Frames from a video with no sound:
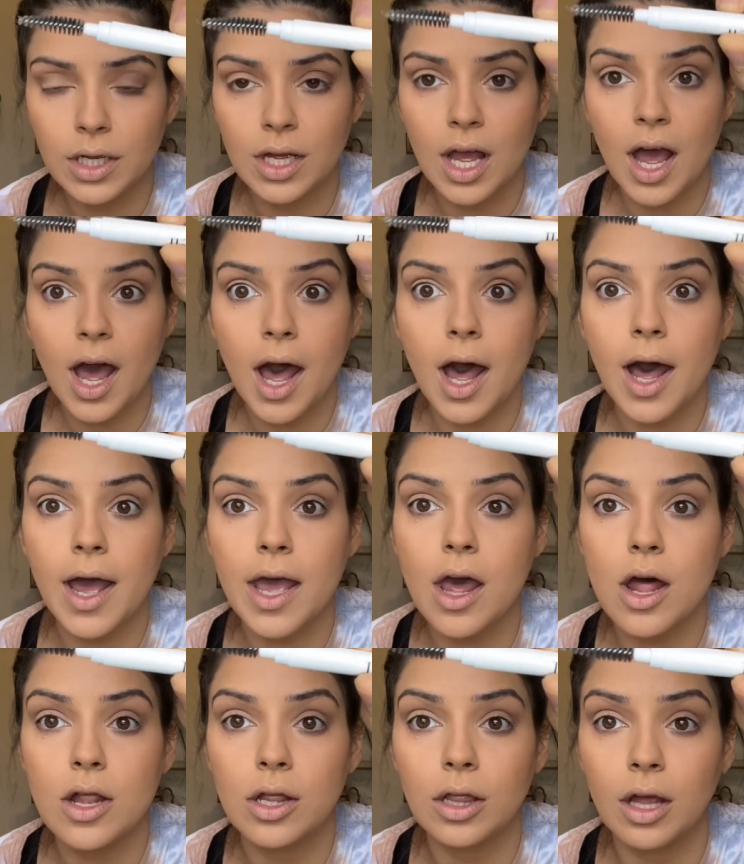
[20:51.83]
I
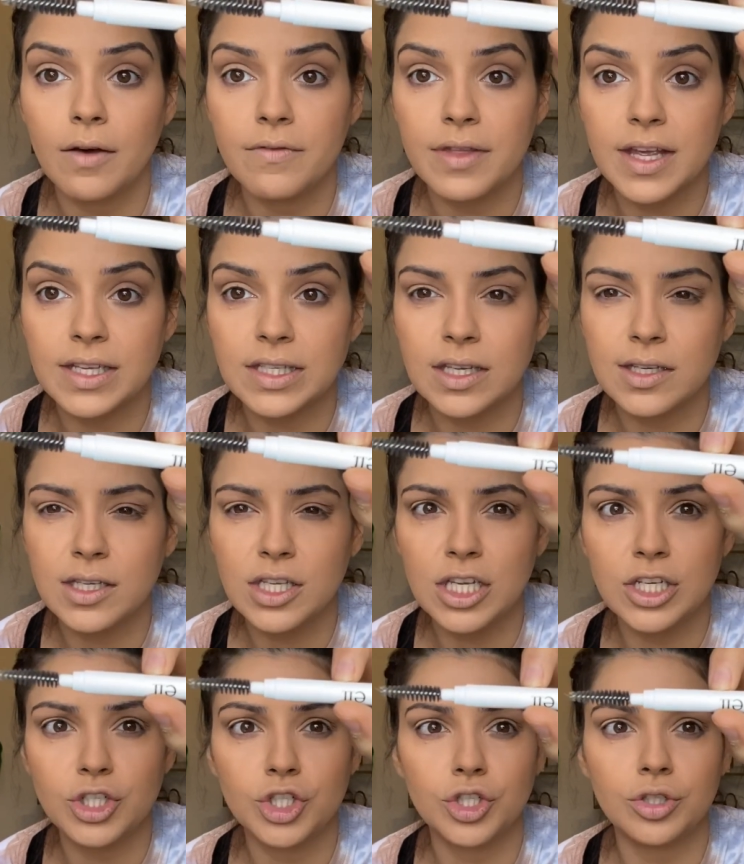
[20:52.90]
love this. This is
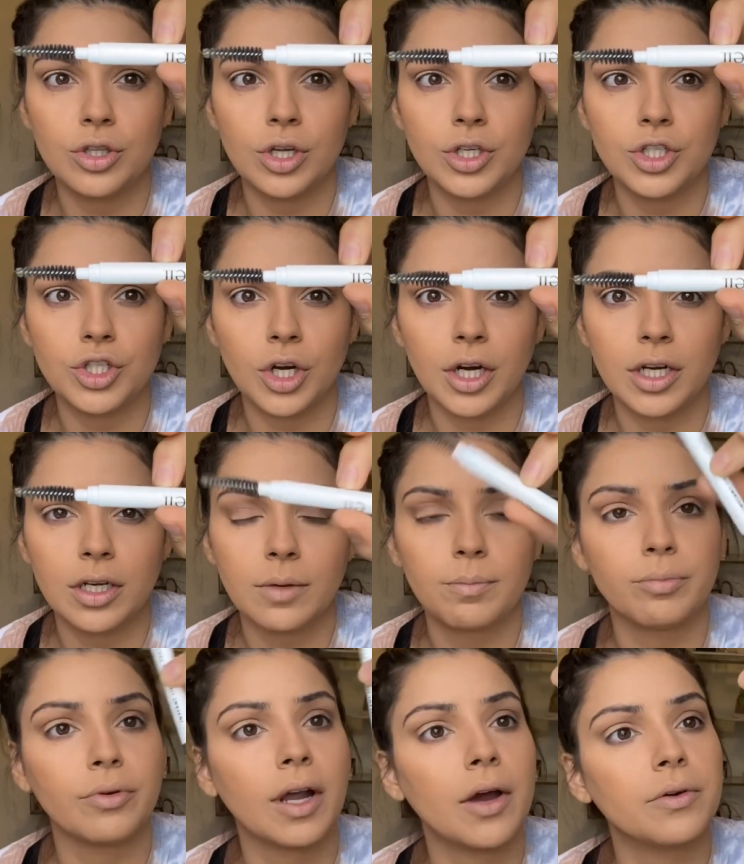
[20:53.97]
in the dark
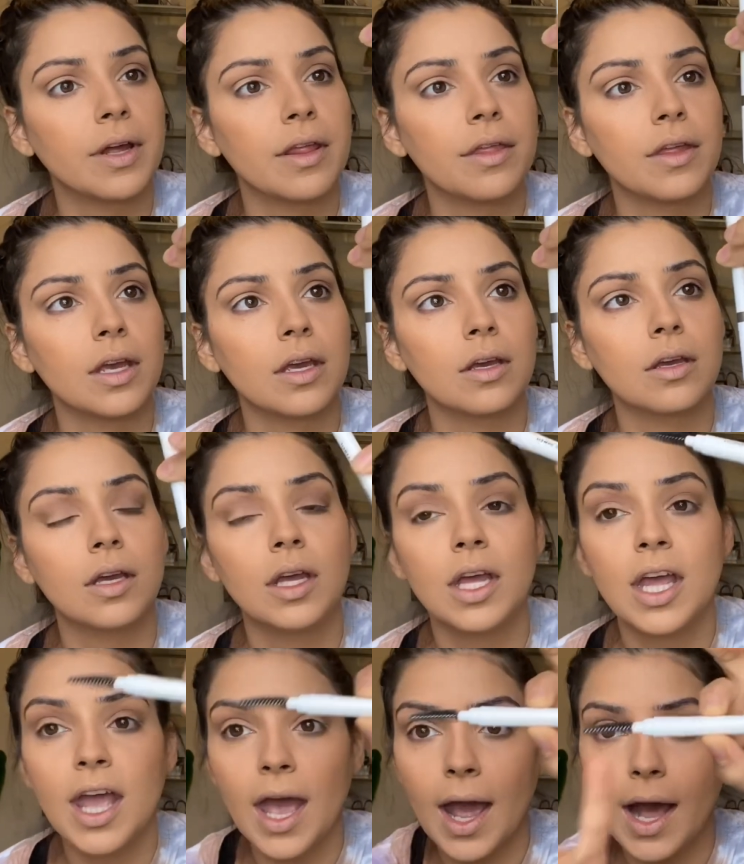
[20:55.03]
brown, I think.
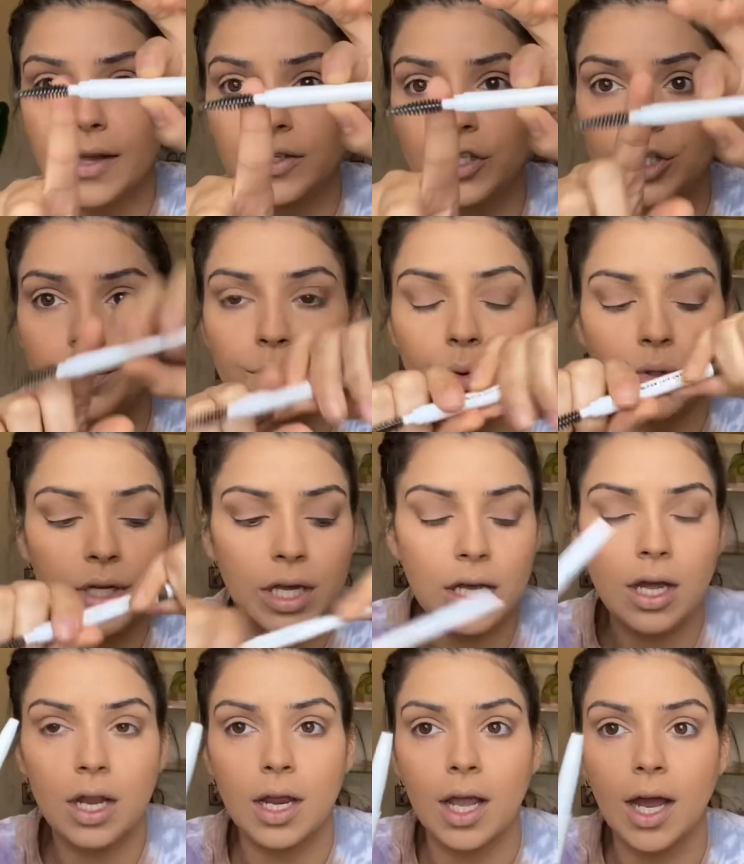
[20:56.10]
Has a spoolie
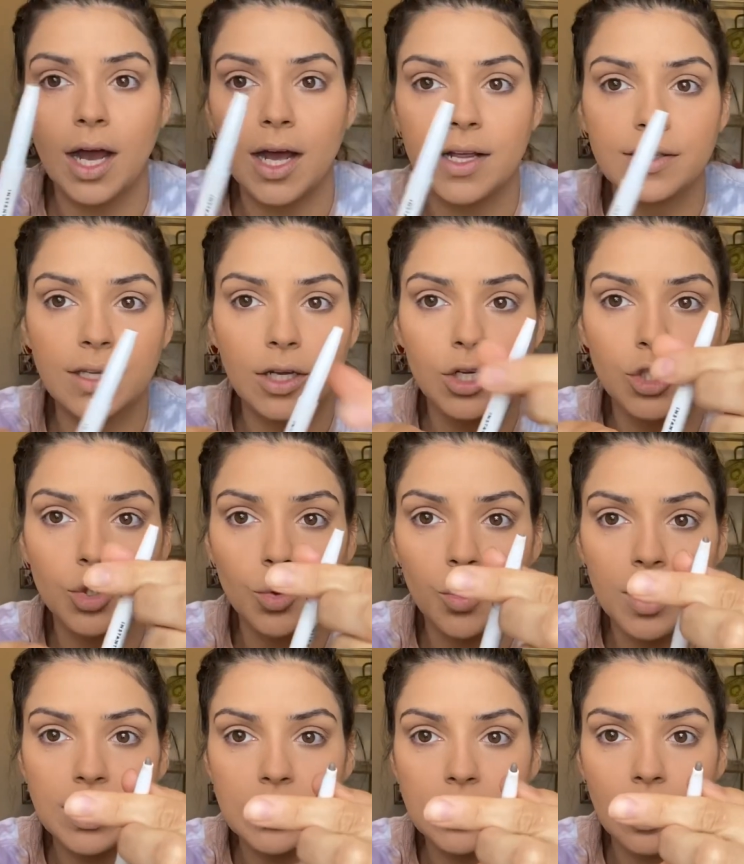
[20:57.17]
and it has like a
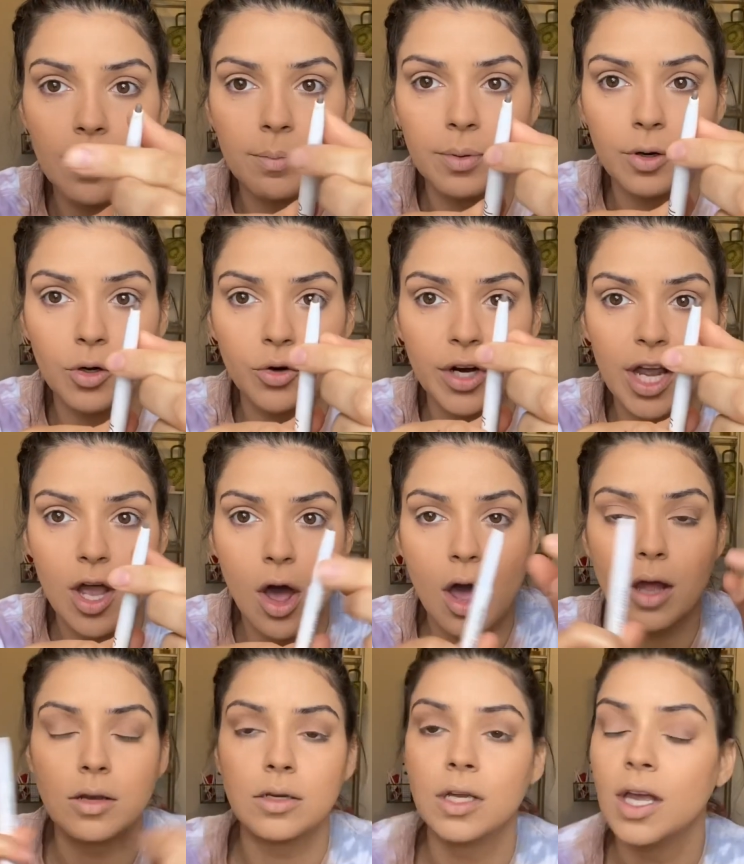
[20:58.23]
twist up
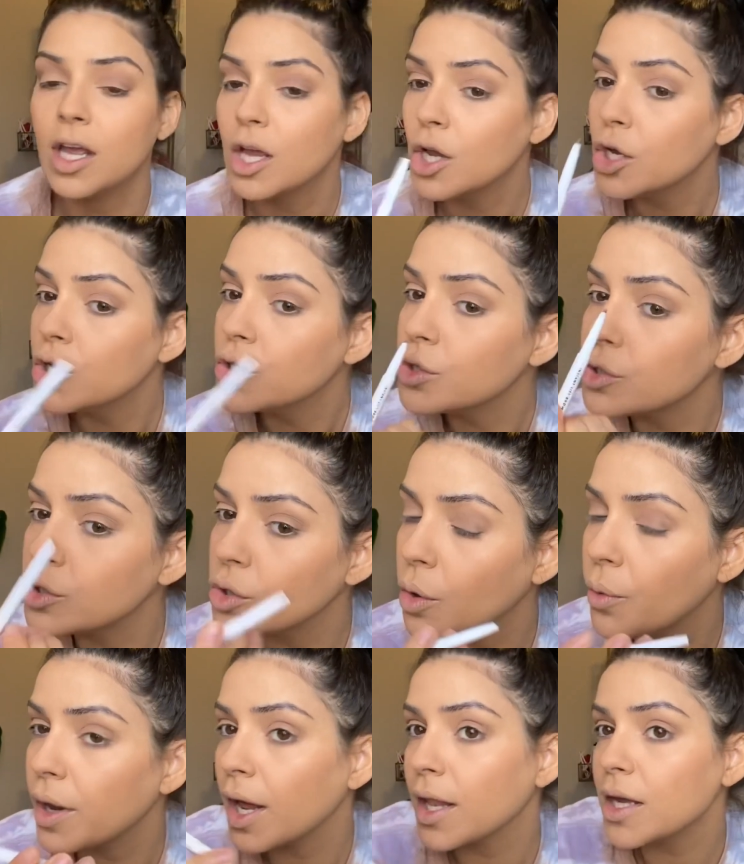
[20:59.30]
crayon. So
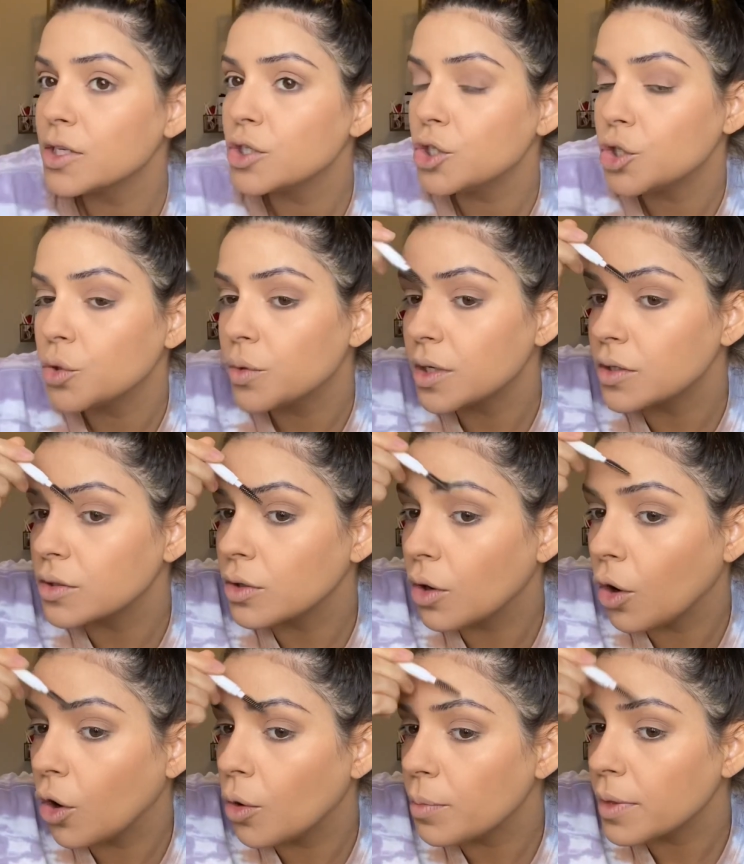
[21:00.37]
what I like to do is comb the